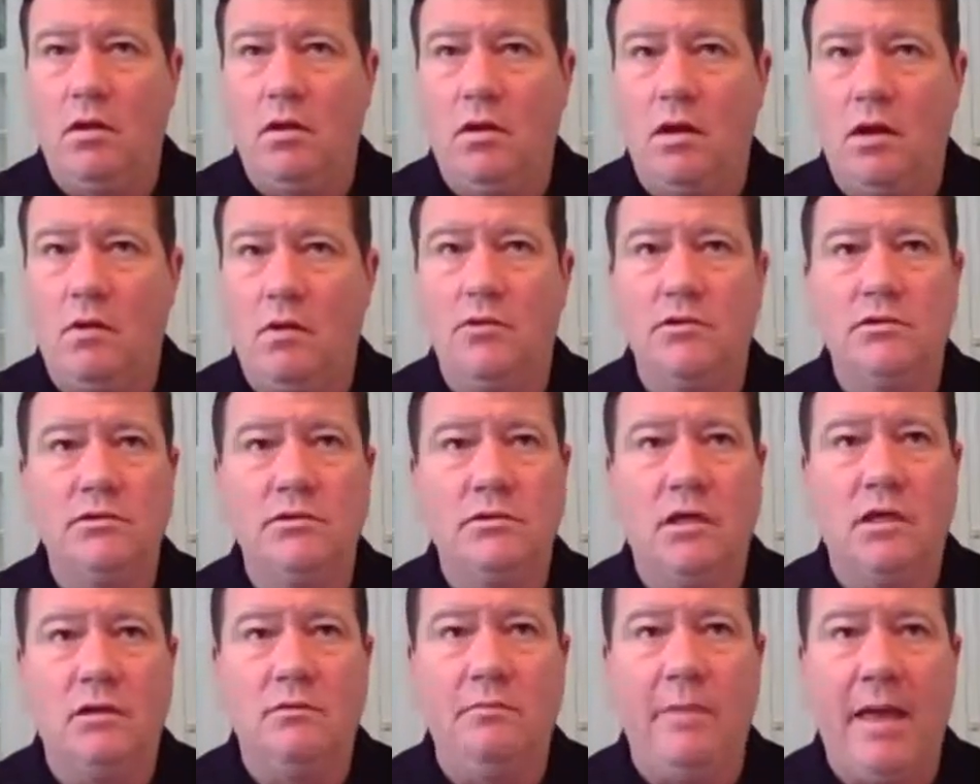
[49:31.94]
almost
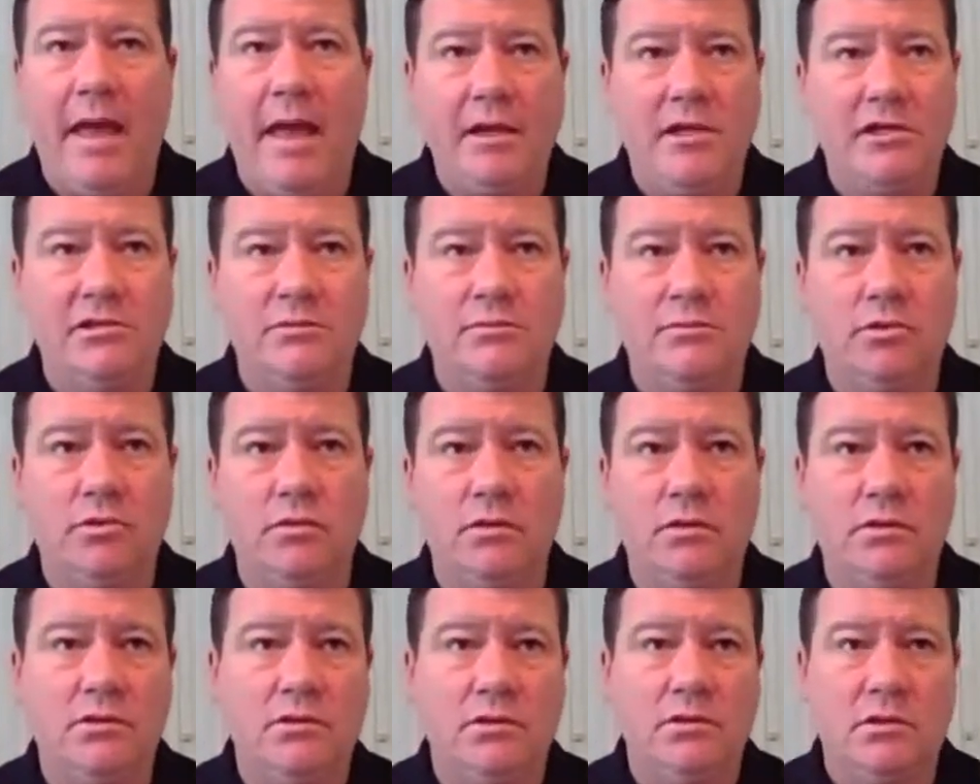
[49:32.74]

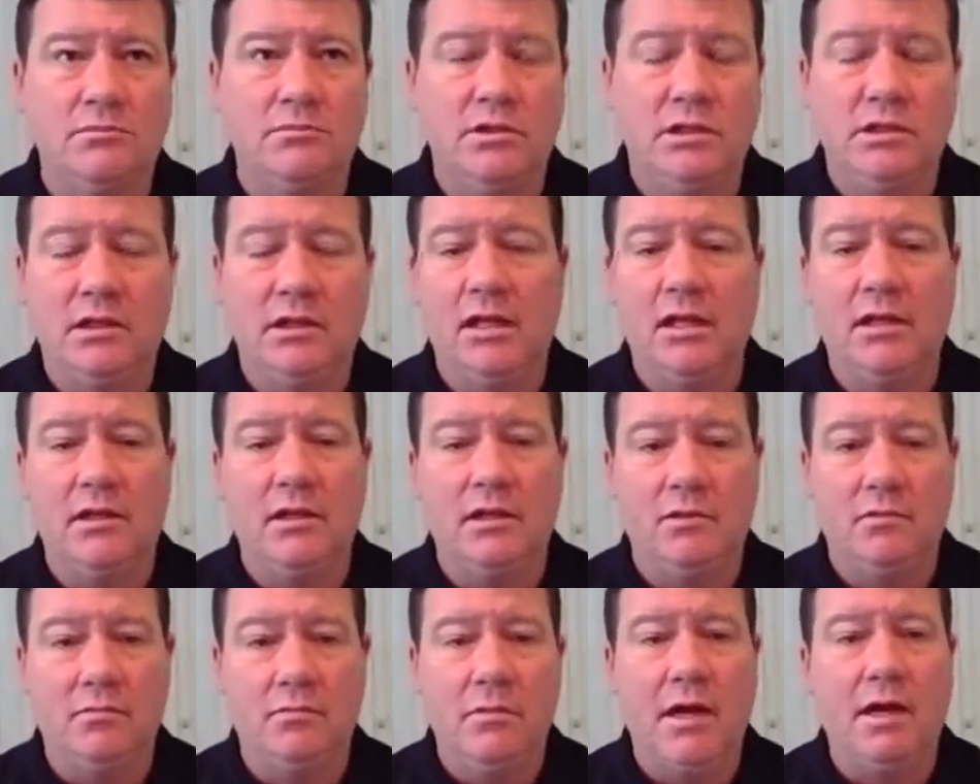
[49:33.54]
unmanageable in terms of getting
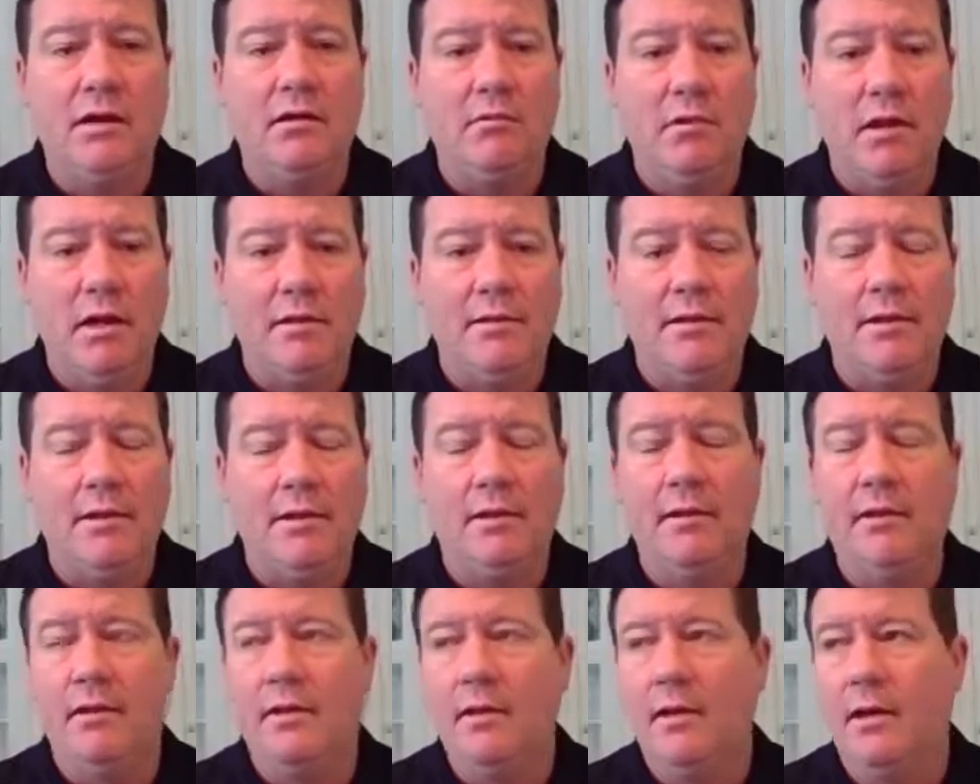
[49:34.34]
your mind around it.